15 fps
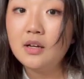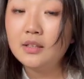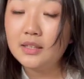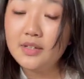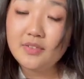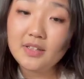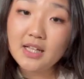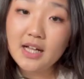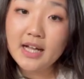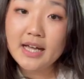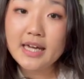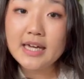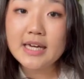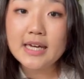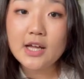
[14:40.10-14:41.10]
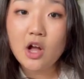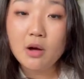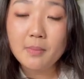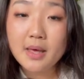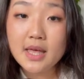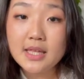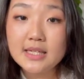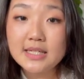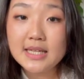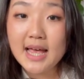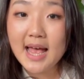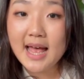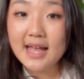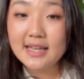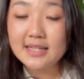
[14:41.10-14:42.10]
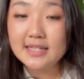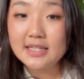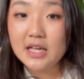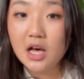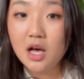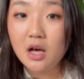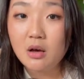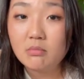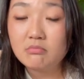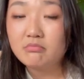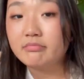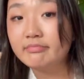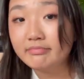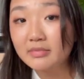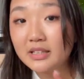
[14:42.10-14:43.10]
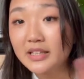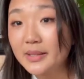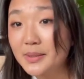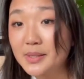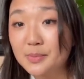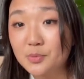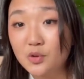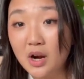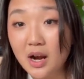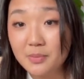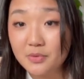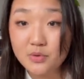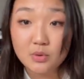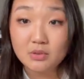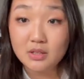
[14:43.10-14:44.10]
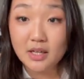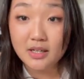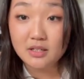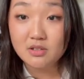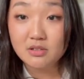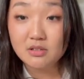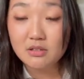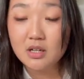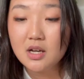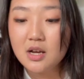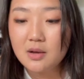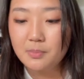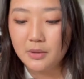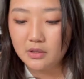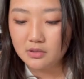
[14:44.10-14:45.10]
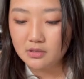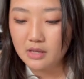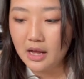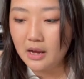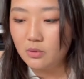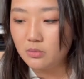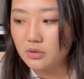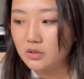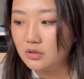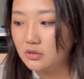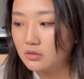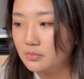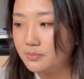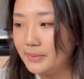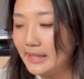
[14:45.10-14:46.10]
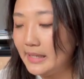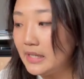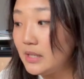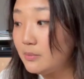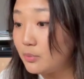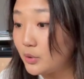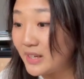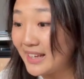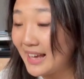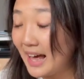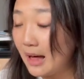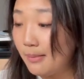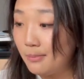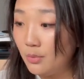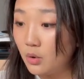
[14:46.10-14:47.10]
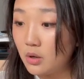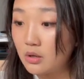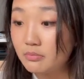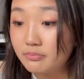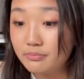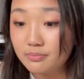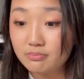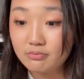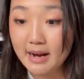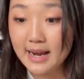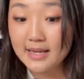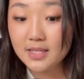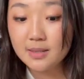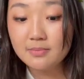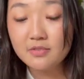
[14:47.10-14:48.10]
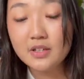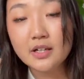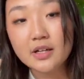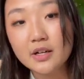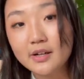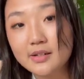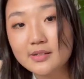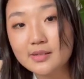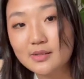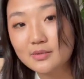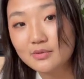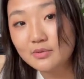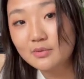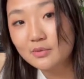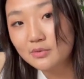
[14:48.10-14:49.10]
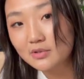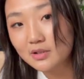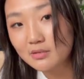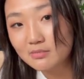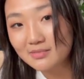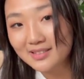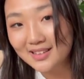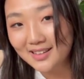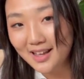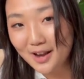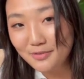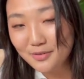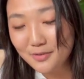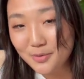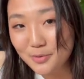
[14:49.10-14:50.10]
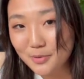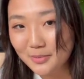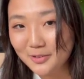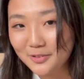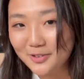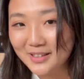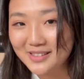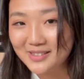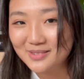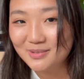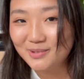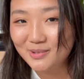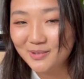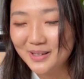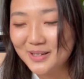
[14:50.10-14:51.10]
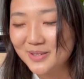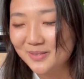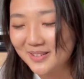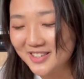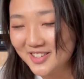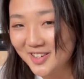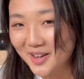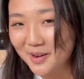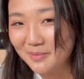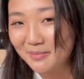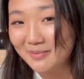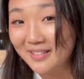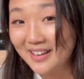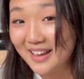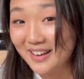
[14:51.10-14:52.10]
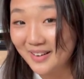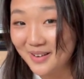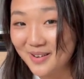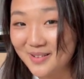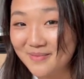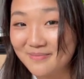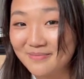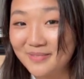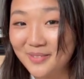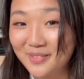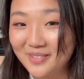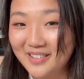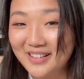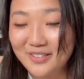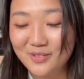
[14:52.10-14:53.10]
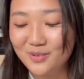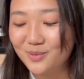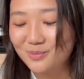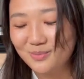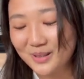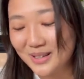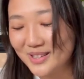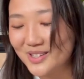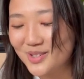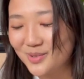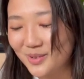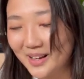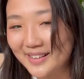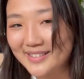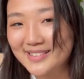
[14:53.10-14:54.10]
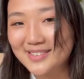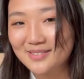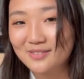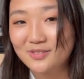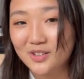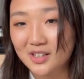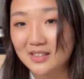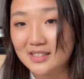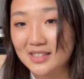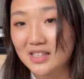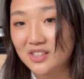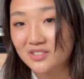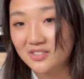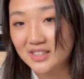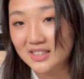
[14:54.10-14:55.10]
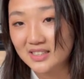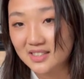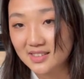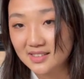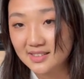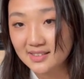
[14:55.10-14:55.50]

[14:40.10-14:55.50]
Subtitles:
Leave a like, comment, and click subscribe if you would like to, because I will be putting out more random videos from the life of a woman who has way too much time at home because she works for herself, and